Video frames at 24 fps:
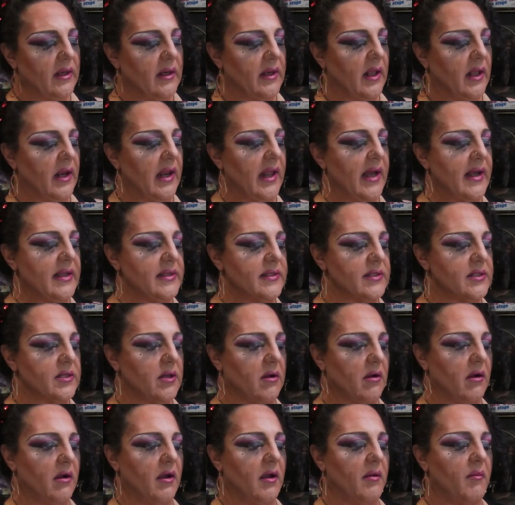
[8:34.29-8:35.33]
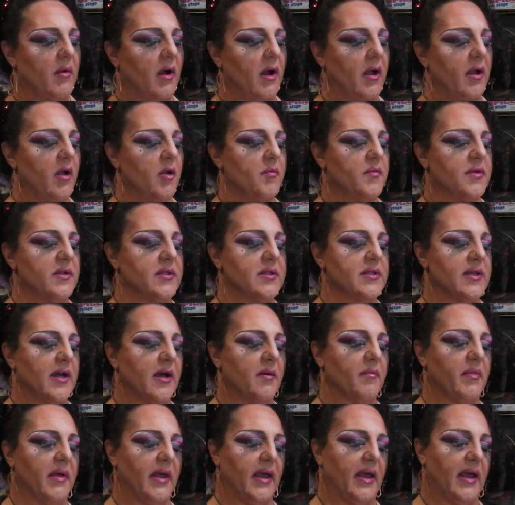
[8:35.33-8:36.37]
Now, last time I opened
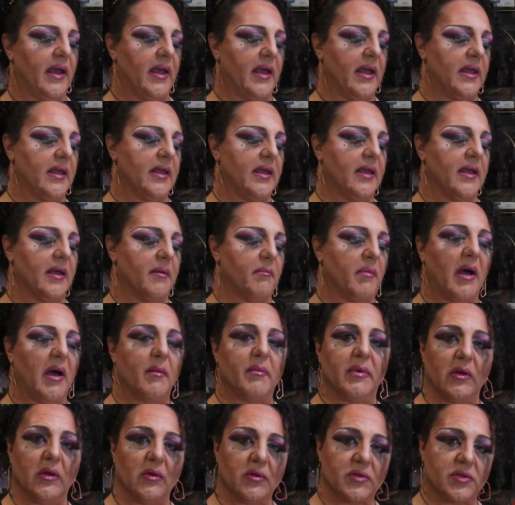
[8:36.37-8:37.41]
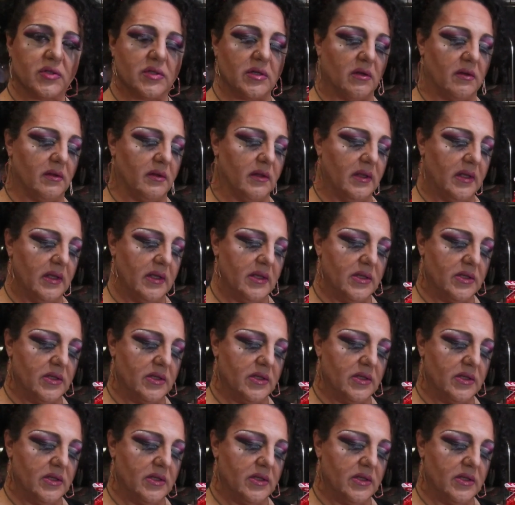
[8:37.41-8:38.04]
up a Barbie looks doll,